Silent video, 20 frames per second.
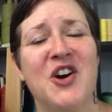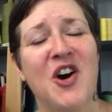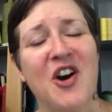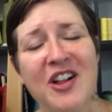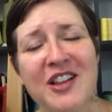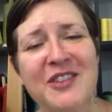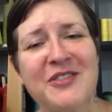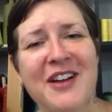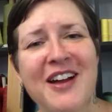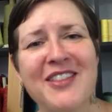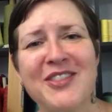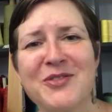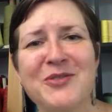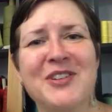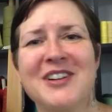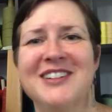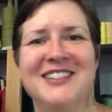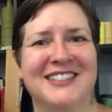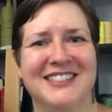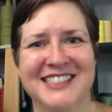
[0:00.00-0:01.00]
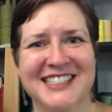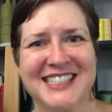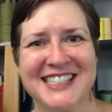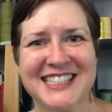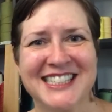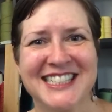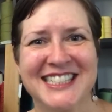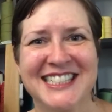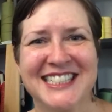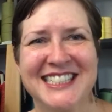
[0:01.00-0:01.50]
all around the world.
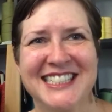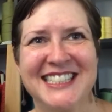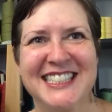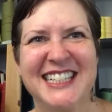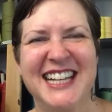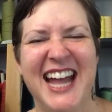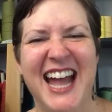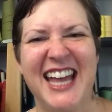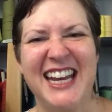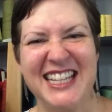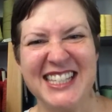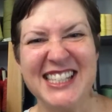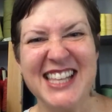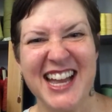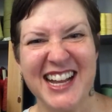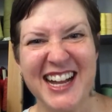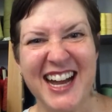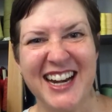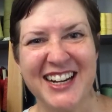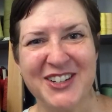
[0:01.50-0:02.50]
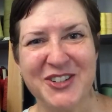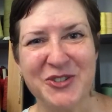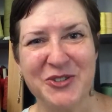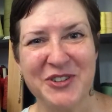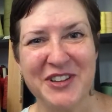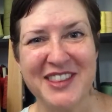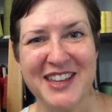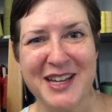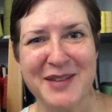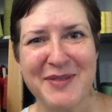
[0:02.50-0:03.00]
And isn't that kind of cool
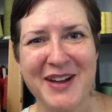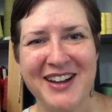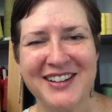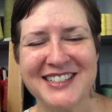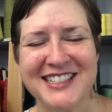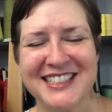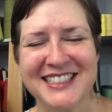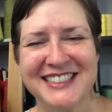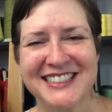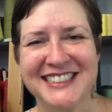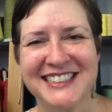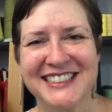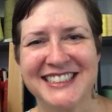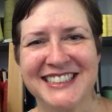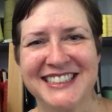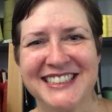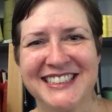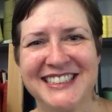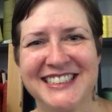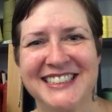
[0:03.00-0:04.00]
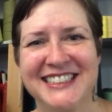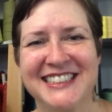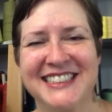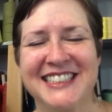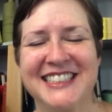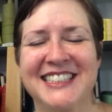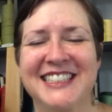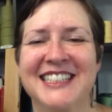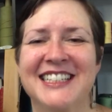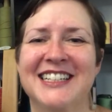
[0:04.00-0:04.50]
to think about?
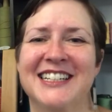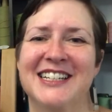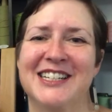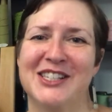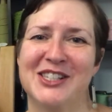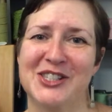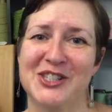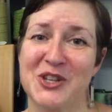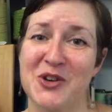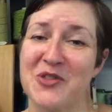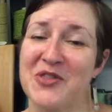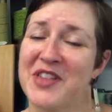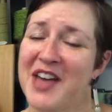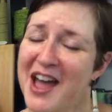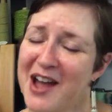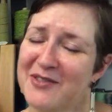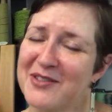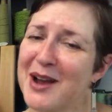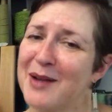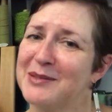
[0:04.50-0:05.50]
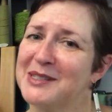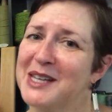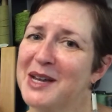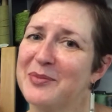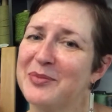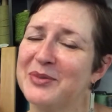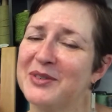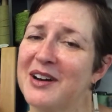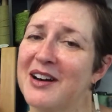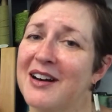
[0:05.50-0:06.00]
So that wraps
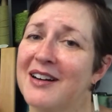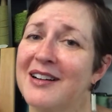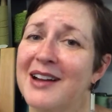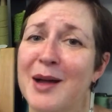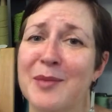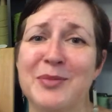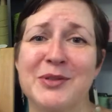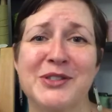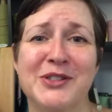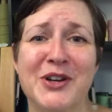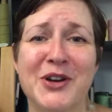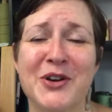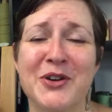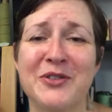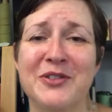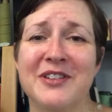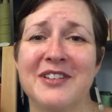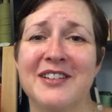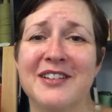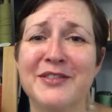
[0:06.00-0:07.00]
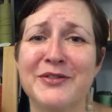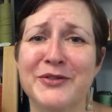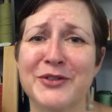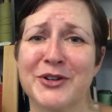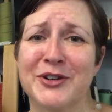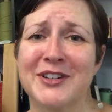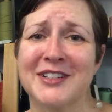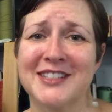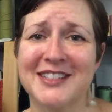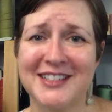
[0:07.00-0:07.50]
up our episode
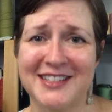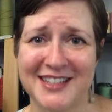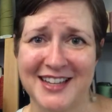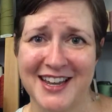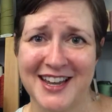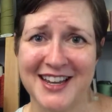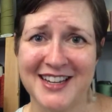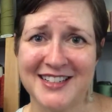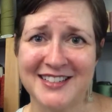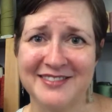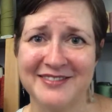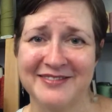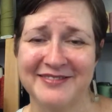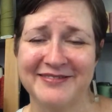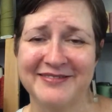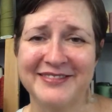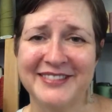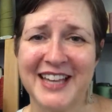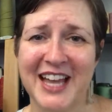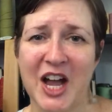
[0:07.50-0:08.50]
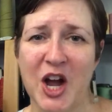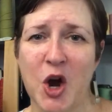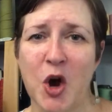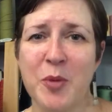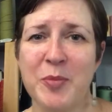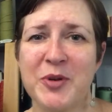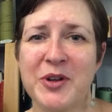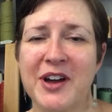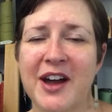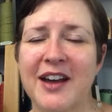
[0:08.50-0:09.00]
for today
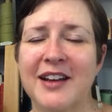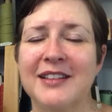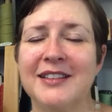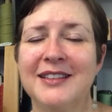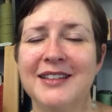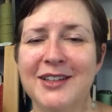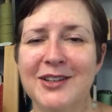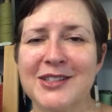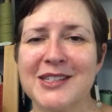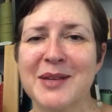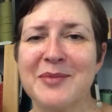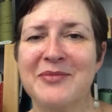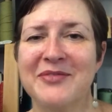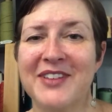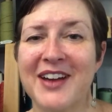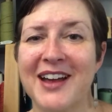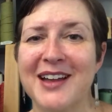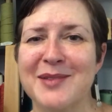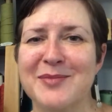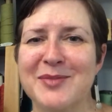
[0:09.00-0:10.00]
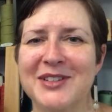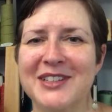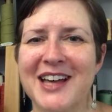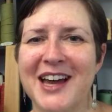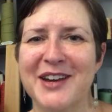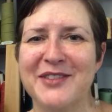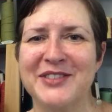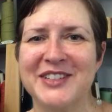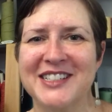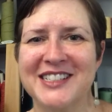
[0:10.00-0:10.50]
hope you got a little something valuable
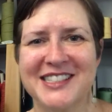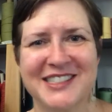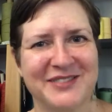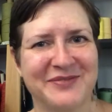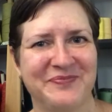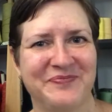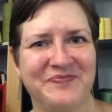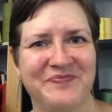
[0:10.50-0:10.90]
out of it.